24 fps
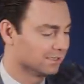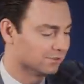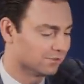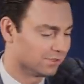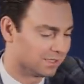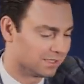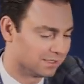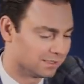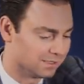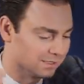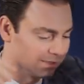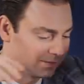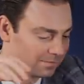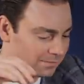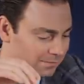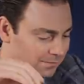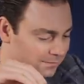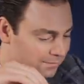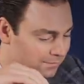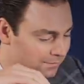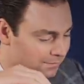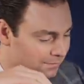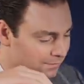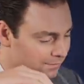interesting.
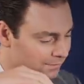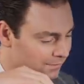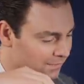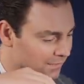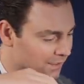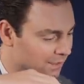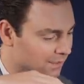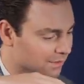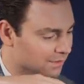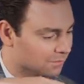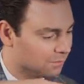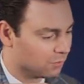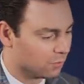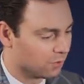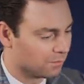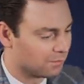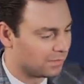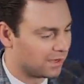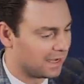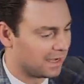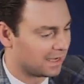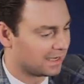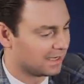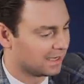More
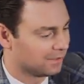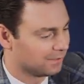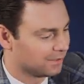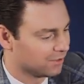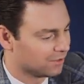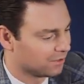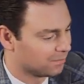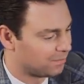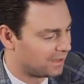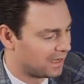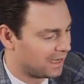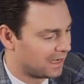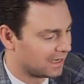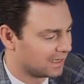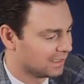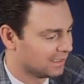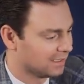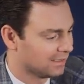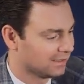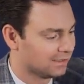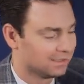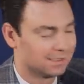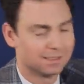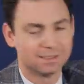packing. I mean, they're
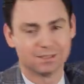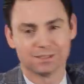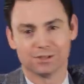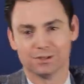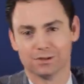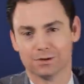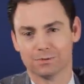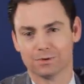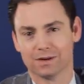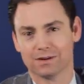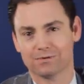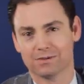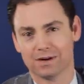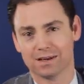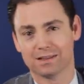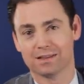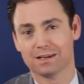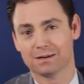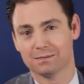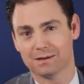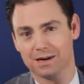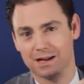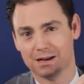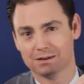packing, you know, whenever I
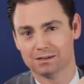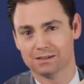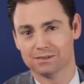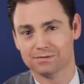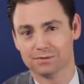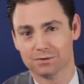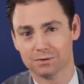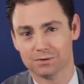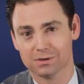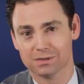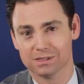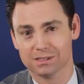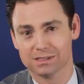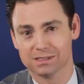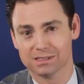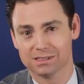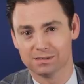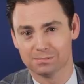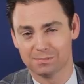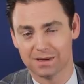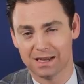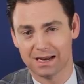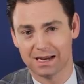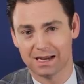think about how difficult it is
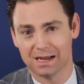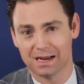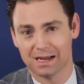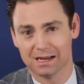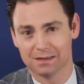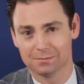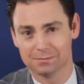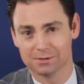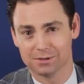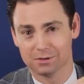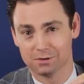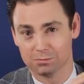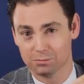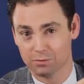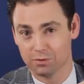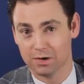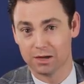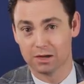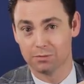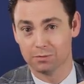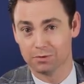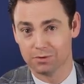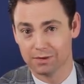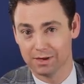to pack items that are
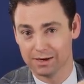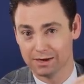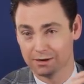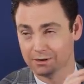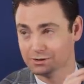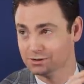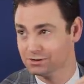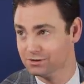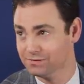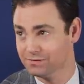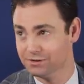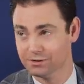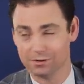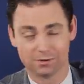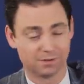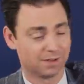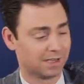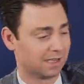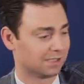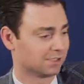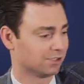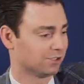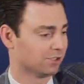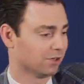breakable, like our Saphir
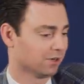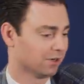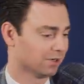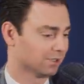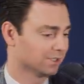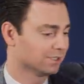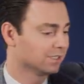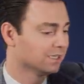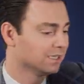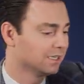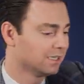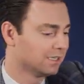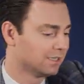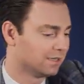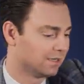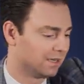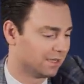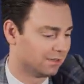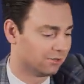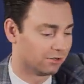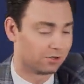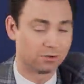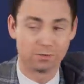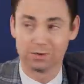glass jars, I
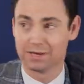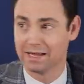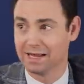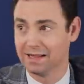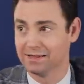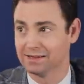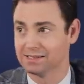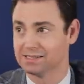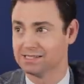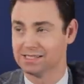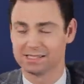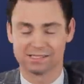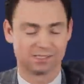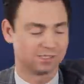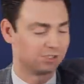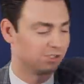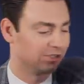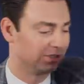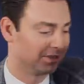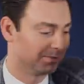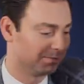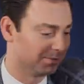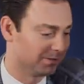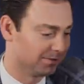look at what Alex has to
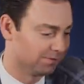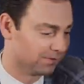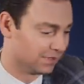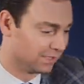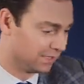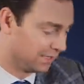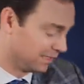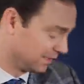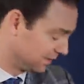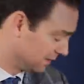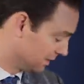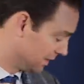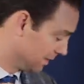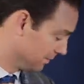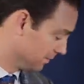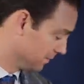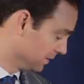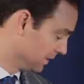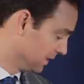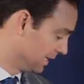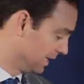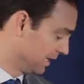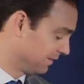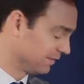ship and realize that I
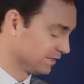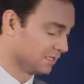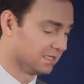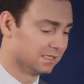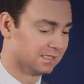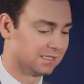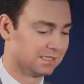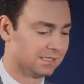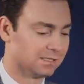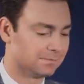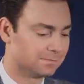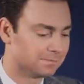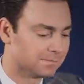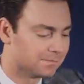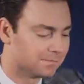really have it easy.